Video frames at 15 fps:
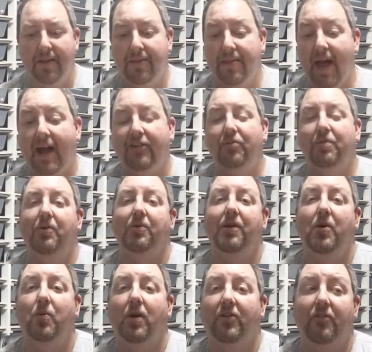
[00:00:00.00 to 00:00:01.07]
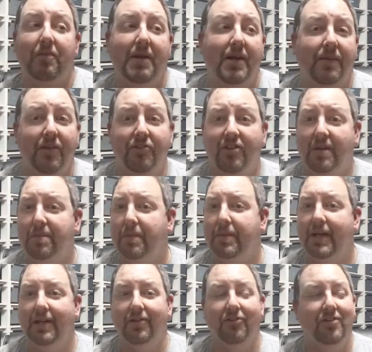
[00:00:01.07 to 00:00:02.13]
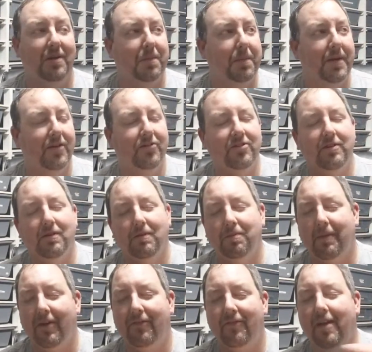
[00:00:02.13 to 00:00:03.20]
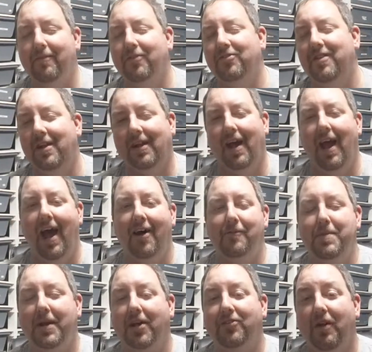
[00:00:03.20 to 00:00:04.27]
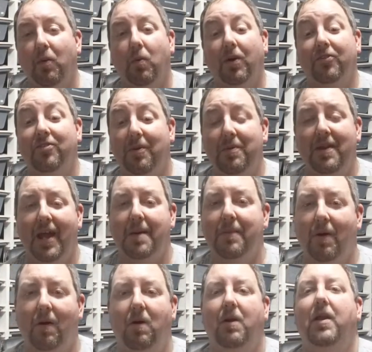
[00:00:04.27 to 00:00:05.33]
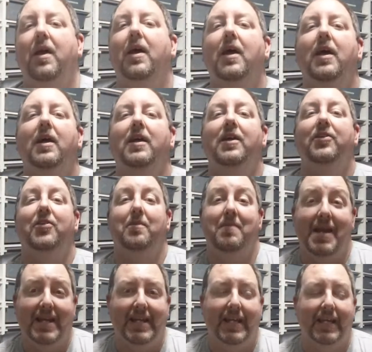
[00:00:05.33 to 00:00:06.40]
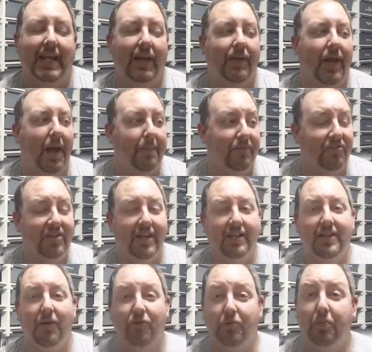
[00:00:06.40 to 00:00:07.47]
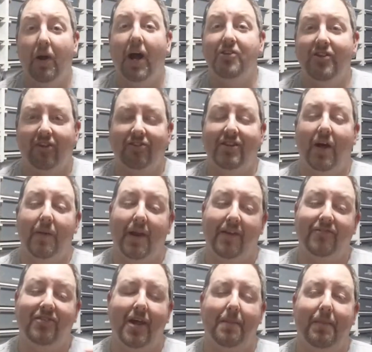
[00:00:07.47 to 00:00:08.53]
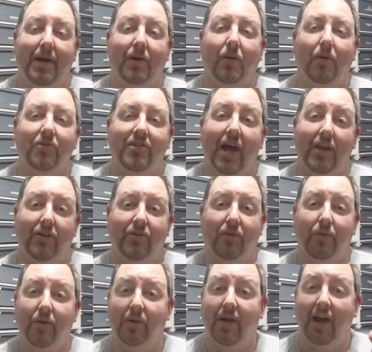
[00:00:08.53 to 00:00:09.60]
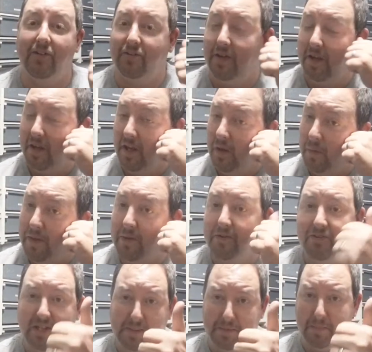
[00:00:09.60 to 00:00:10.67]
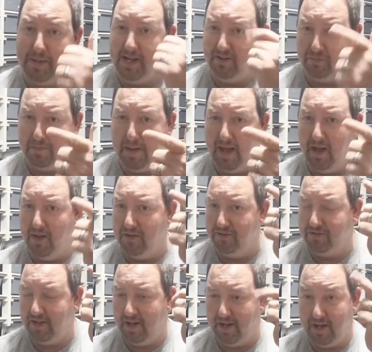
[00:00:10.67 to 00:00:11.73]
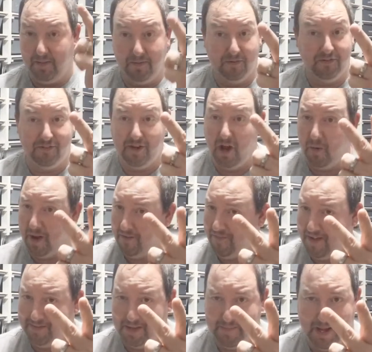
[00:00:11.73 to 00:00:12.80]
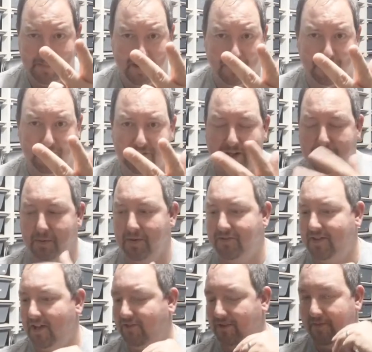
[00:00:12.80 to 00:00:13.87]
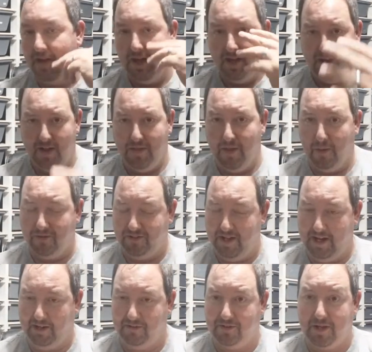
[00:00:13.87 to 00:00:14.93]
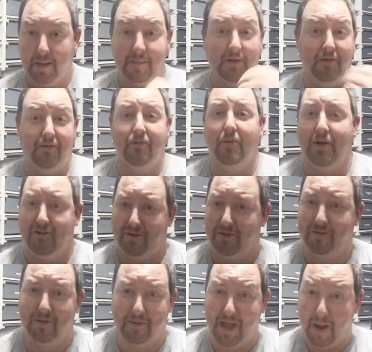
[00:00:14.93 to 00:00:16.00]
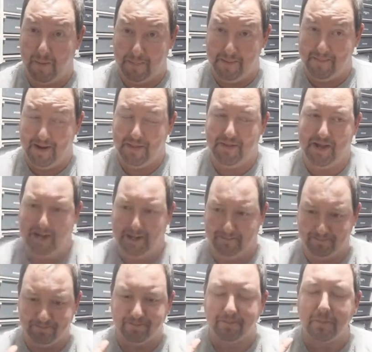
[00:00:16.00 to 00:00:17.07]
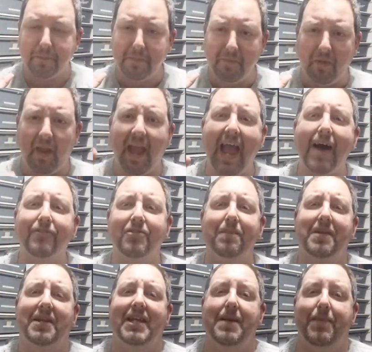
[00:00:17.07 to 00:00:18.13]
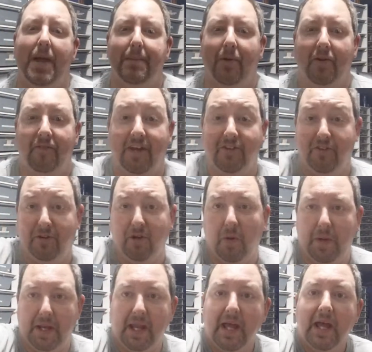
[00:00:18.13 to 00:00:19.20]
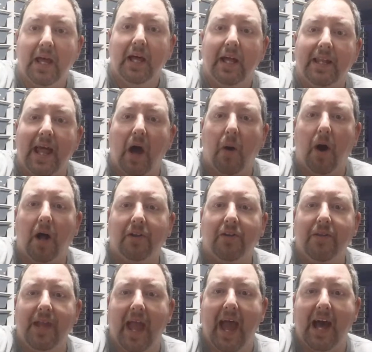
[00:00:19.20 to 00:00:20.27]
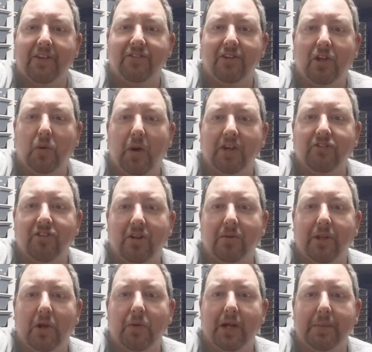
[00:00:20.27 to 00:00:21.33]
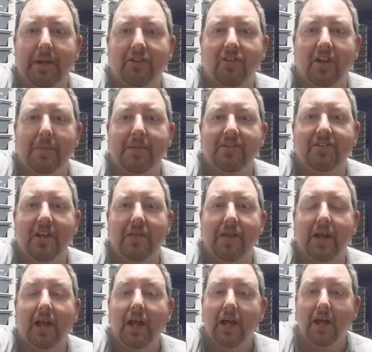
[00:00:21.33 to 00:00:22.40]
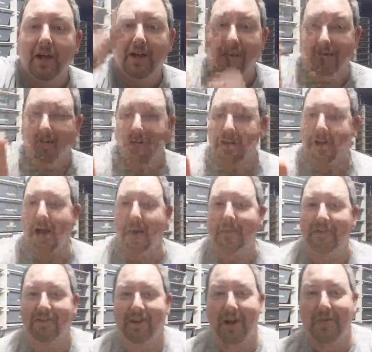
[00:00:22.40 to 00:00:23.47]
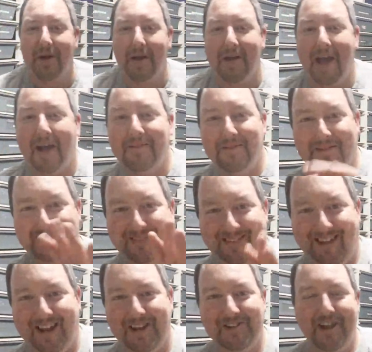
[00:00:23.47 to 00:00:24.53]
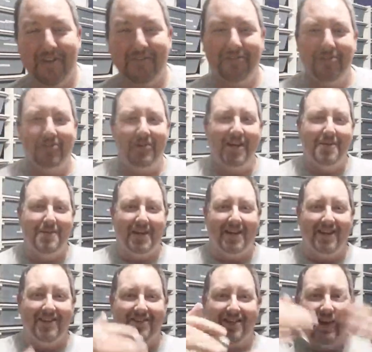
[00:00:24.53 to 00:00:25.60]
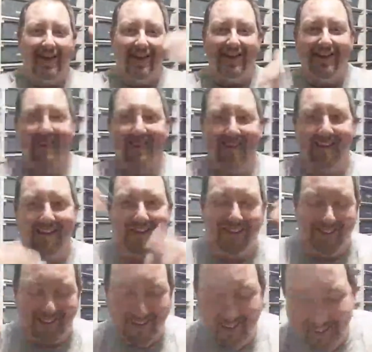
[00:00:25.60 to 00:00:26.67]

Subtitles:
That's what really worked for me on the zebra bee, and the zebra bee is still my favorite snake I have because I work so damn hard to make it. And I'm seeing those projects now that I've set my goals at to realize, whether it's zebra bees, bells, the snow I finally made, my first double recessive, those things coming to fruition. So that would be my thing. Have something to keep that motivation going. Now, on to the acid question really quick, make sure I didn't miss anything, because a lot of comments that I haven't got a chance to read because, it